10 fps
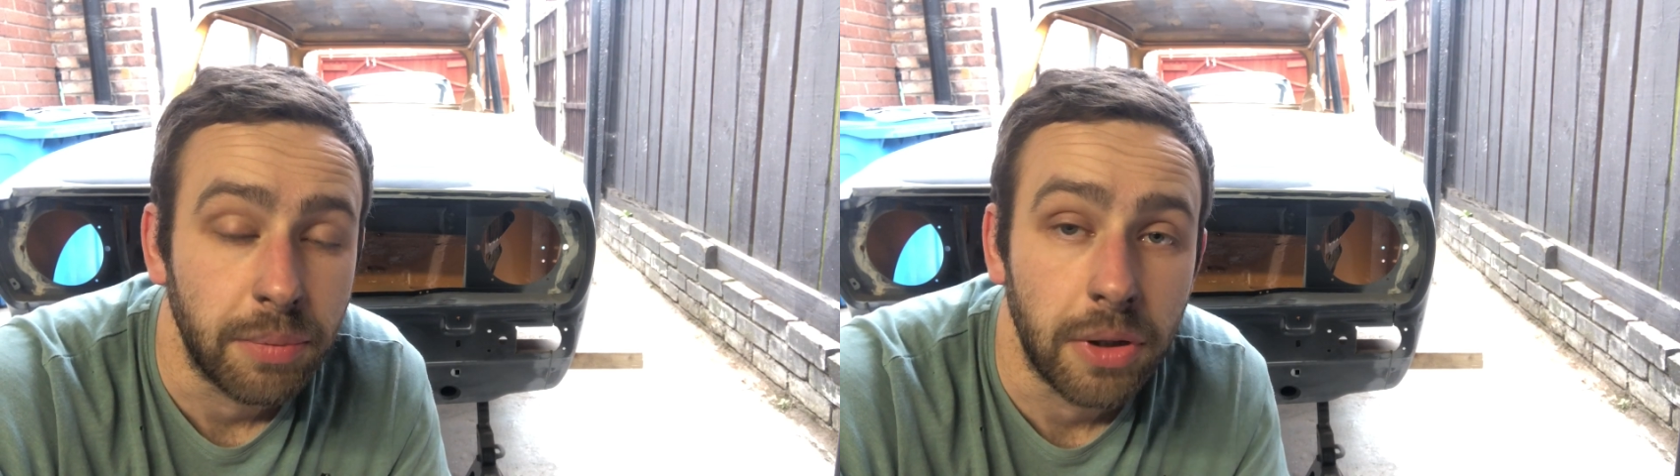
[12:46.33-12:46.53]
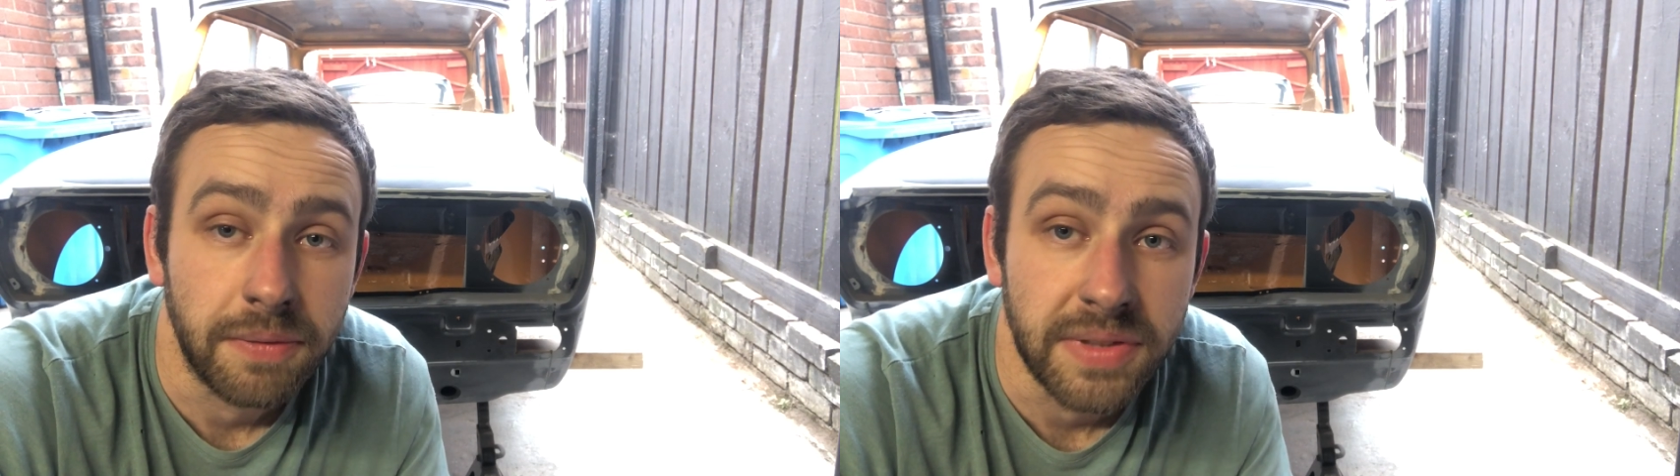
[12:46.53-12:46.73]

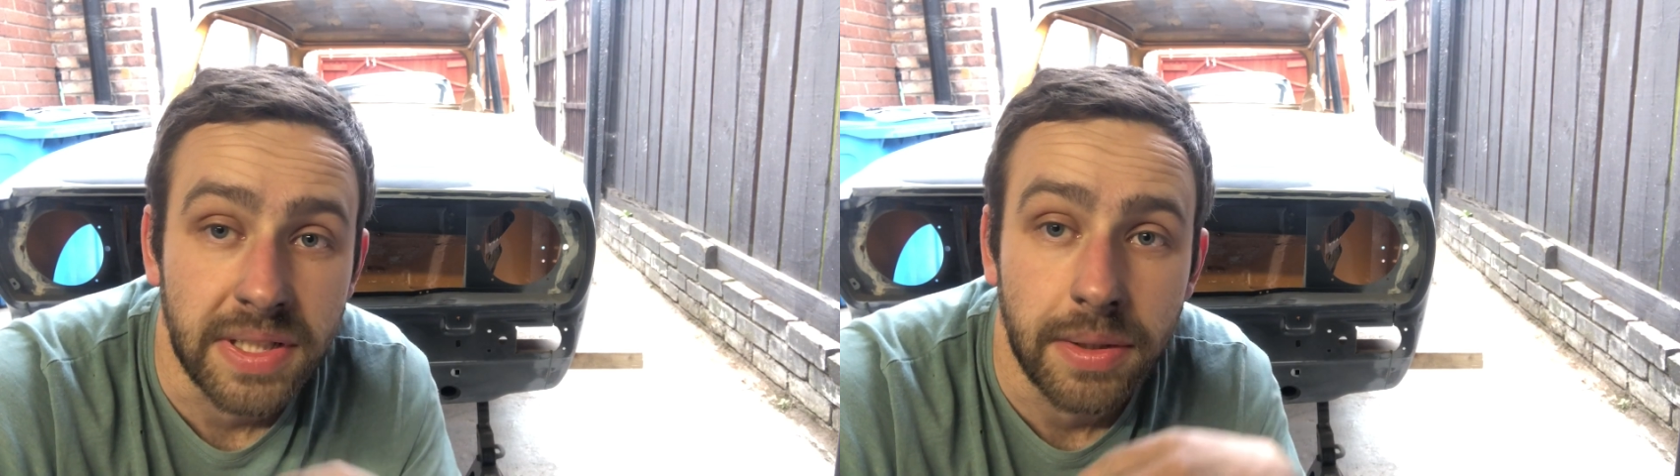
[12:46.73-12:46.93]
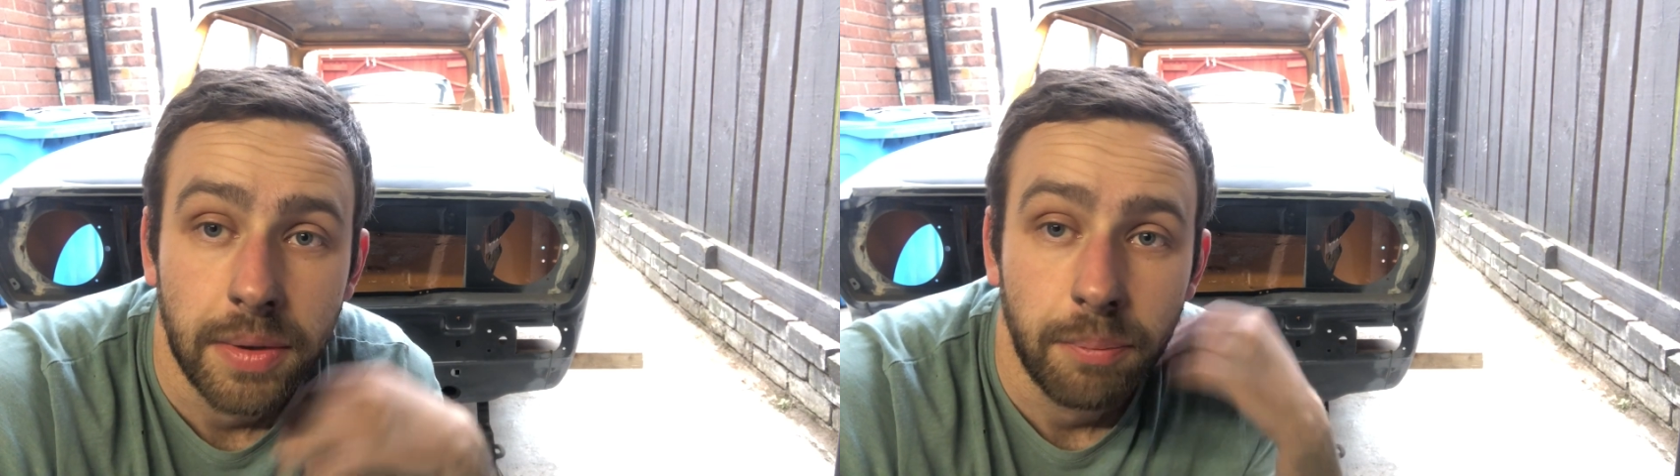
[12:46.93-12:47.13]
But
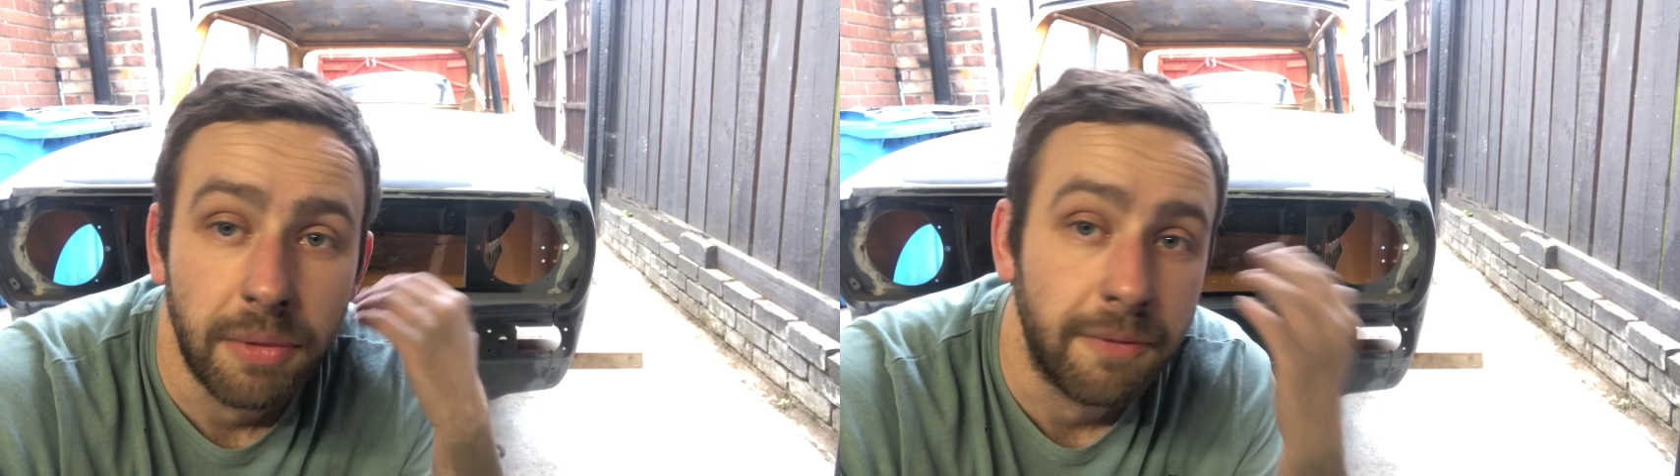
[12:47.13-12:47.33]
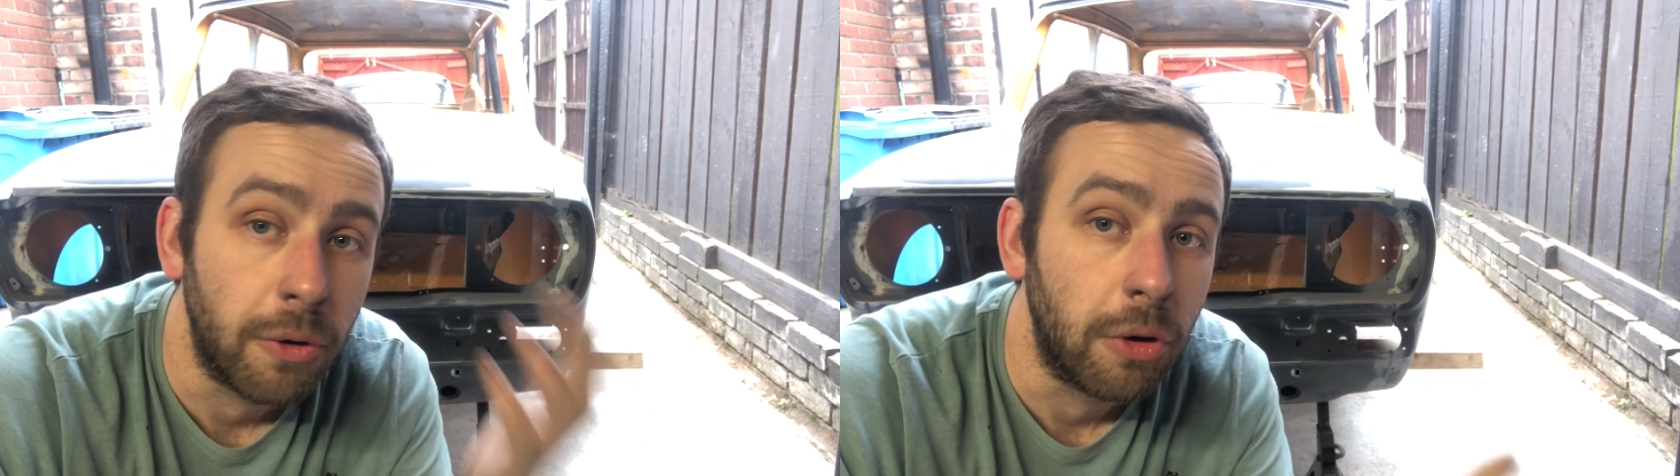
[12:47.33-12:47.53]
obviously
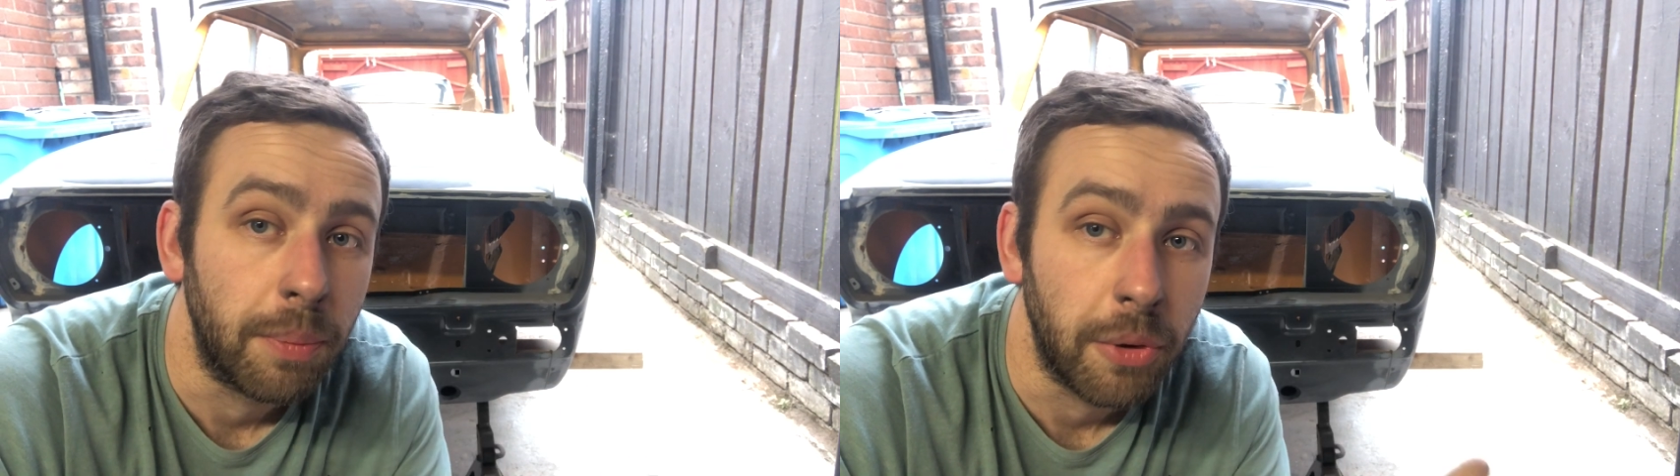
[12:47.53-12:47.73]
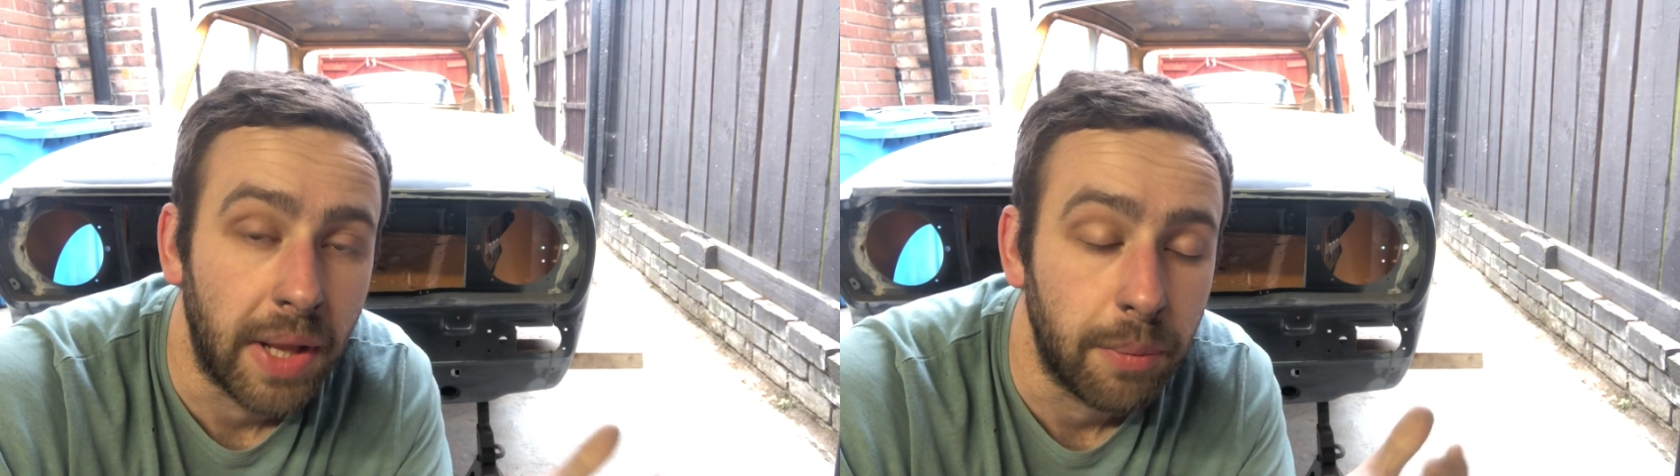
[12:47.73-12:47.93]
before I
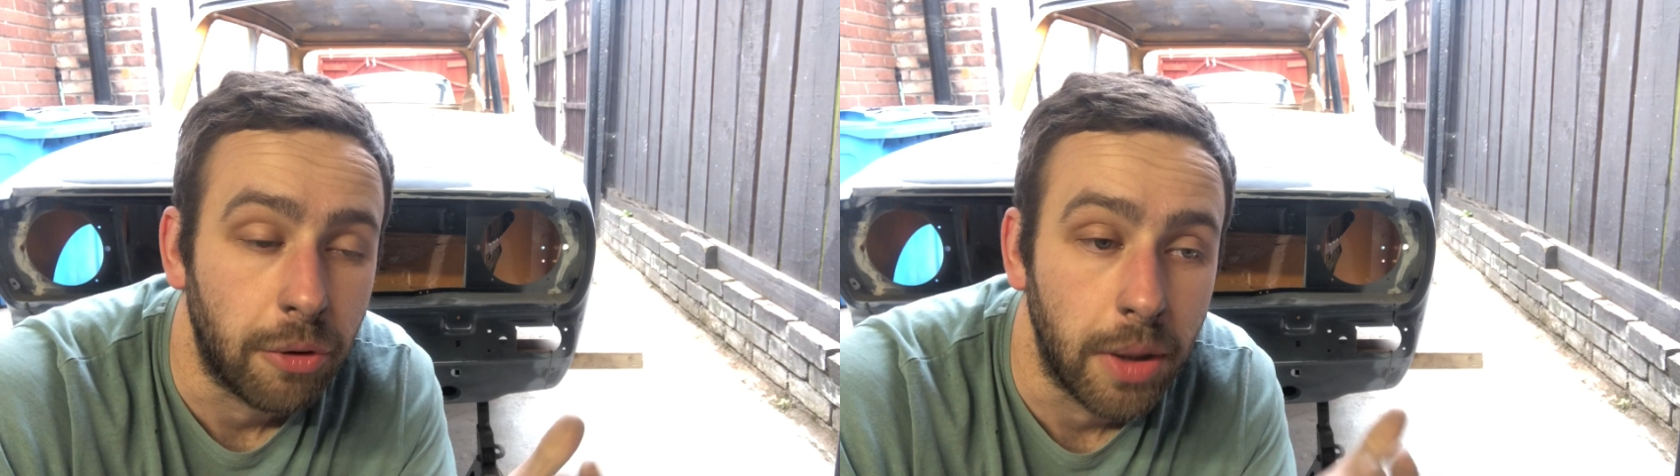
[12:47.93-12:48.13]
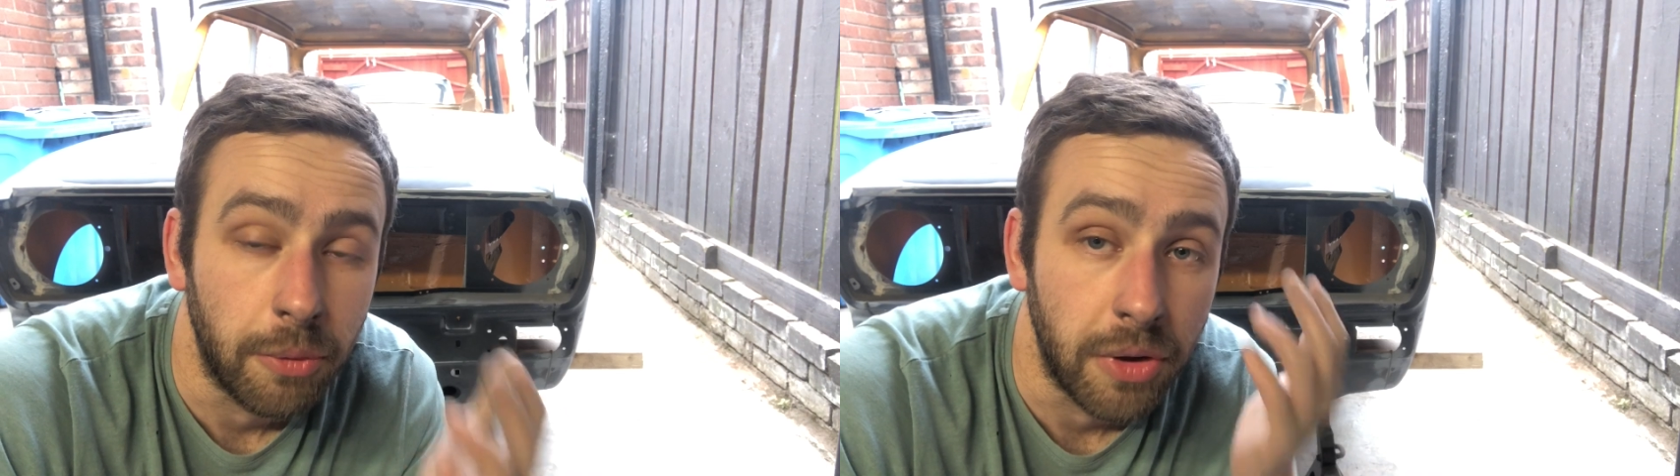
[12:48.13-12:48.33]
put that
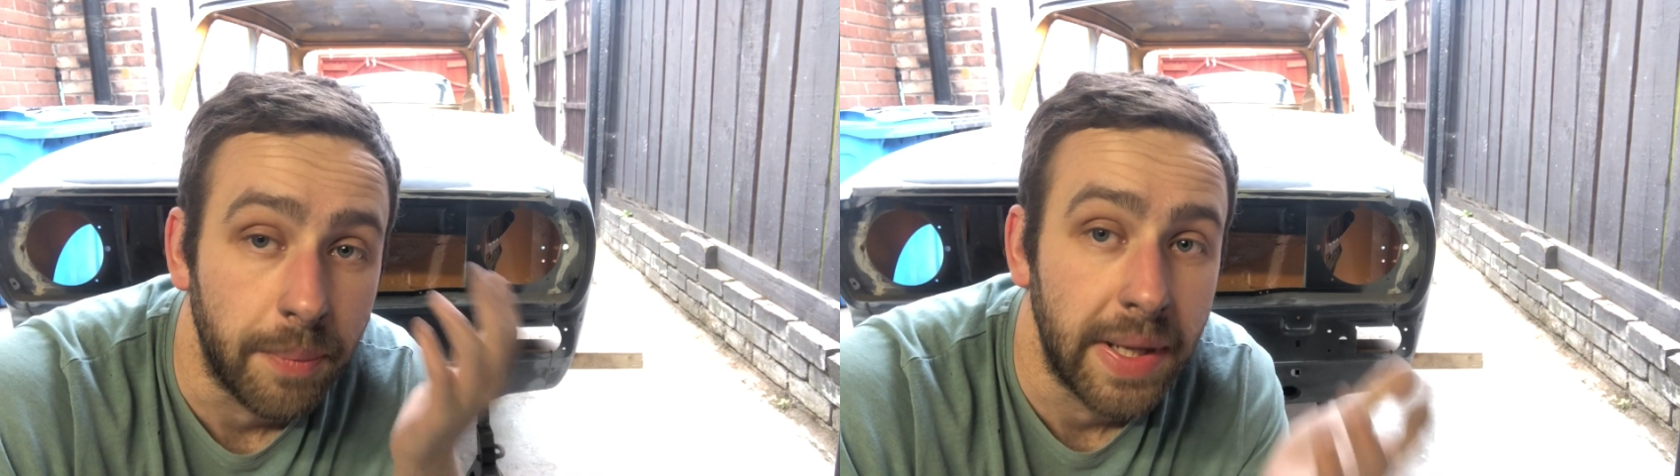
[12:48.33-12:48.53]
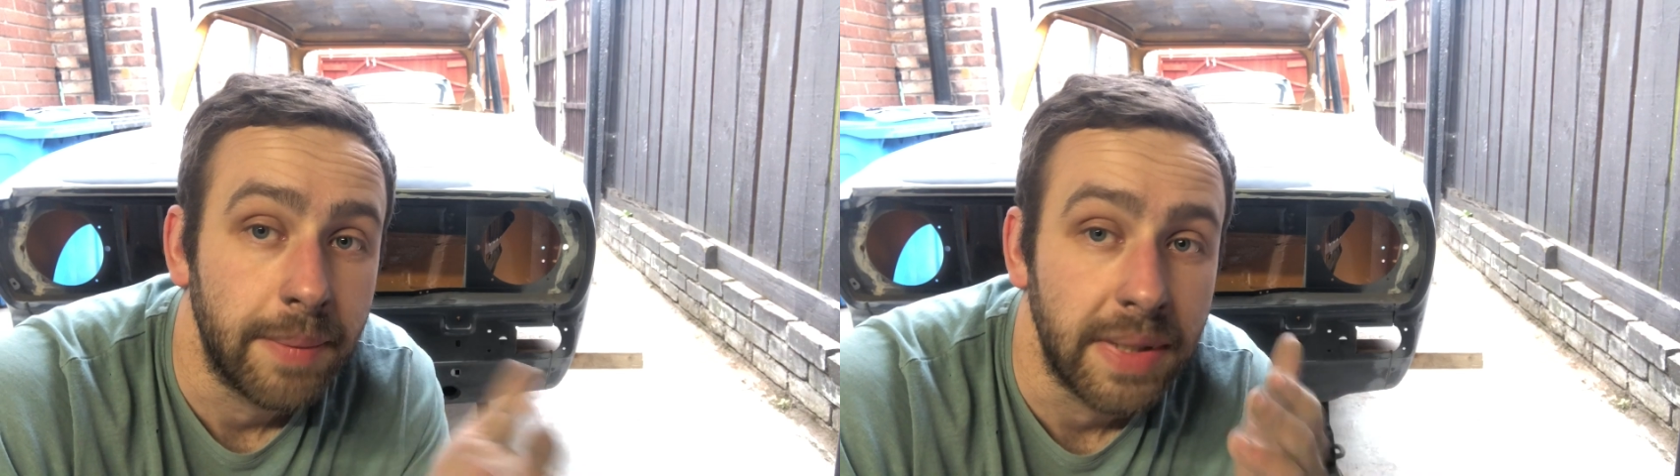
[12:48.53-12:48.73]
primer on the
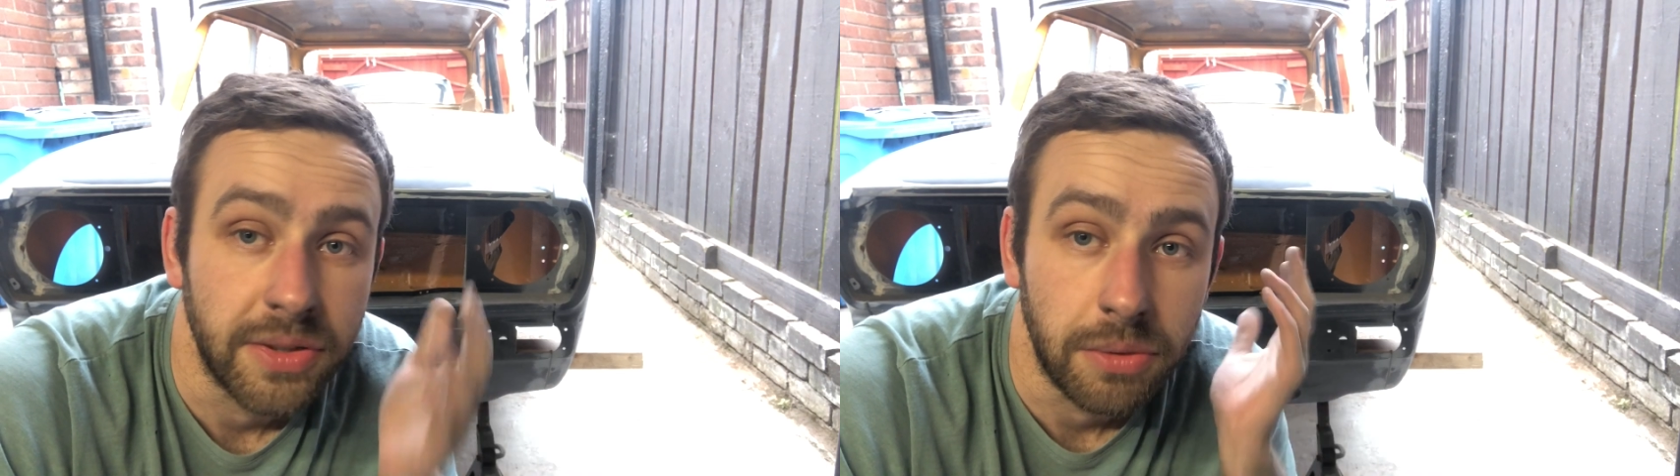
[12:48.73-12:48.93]
bare metal,